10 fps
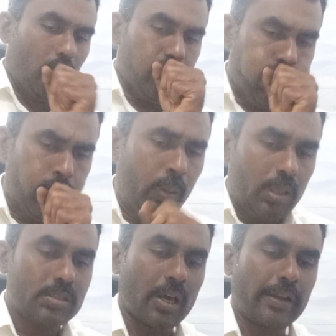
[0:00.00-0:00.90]

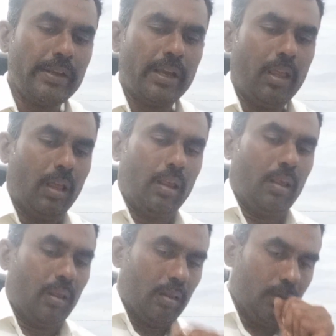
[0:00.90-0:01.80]
Sorry,
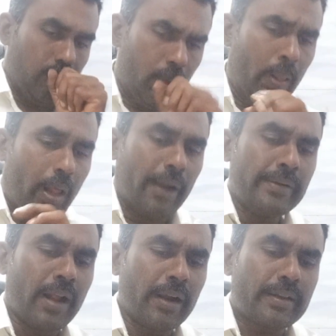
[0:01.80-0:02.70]

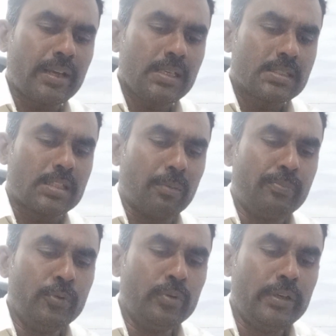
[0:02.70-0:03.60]
not a
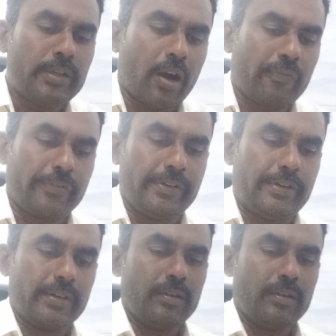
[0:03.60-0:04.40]
subunit of it.